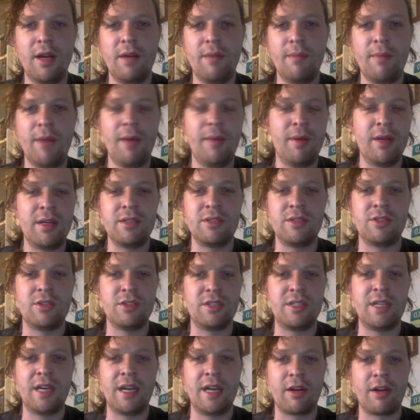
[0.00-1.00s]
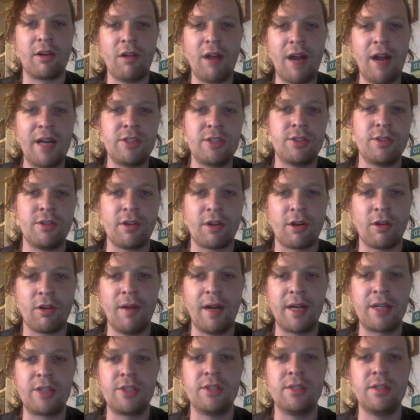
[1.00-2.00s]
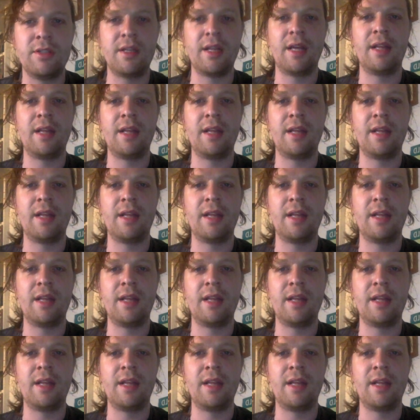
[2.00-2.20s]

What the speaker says: maybe has just had a crash or a correction,